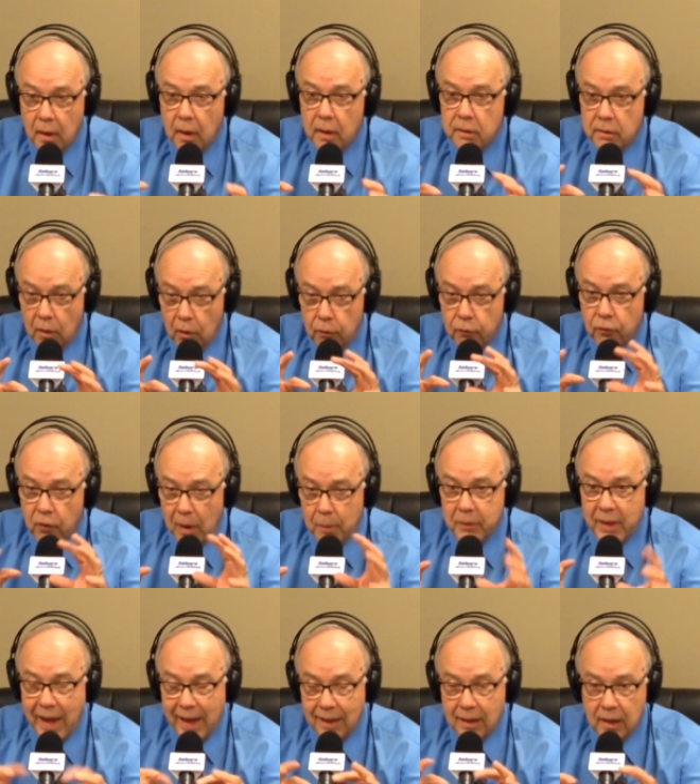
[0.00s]
So from
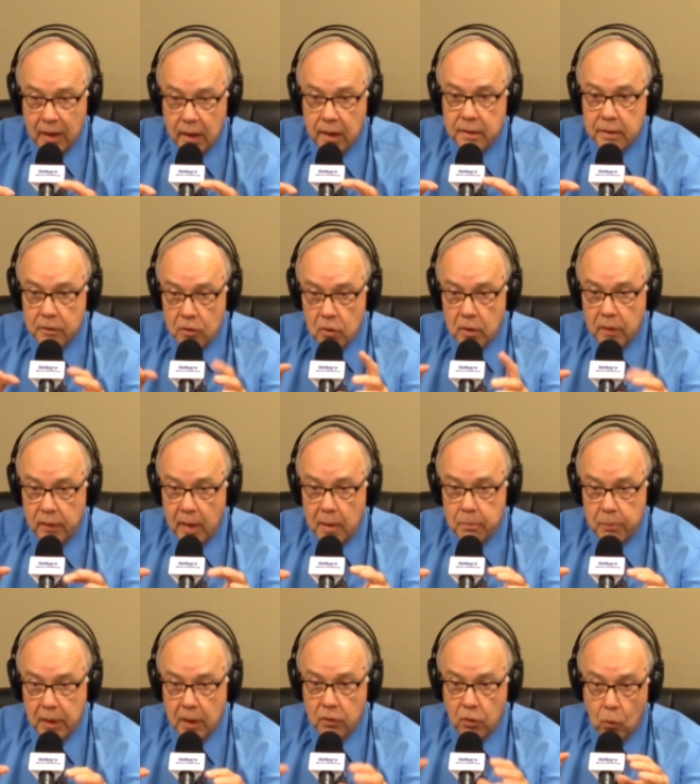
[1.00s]
that list, you can then
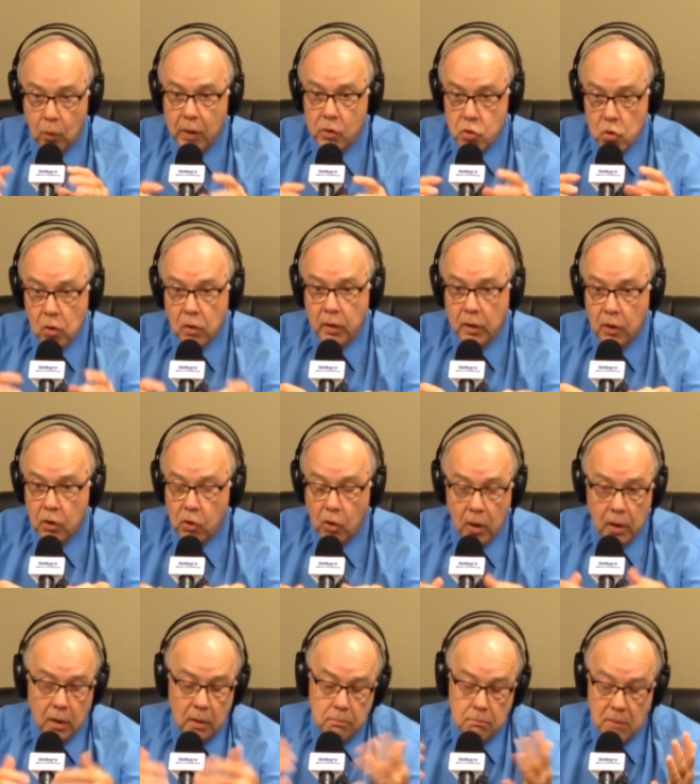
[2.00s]
pick the ones you're going to
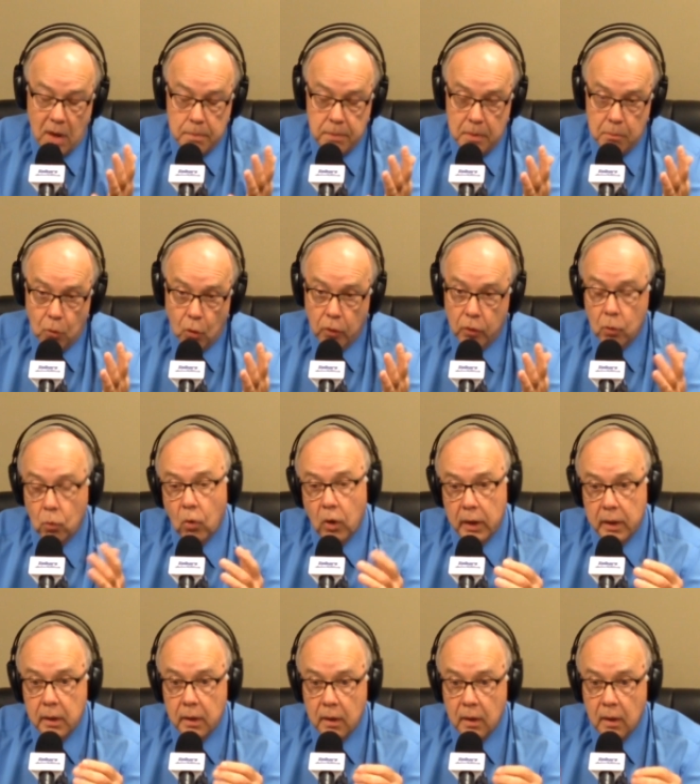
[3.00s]
target, might be more than one,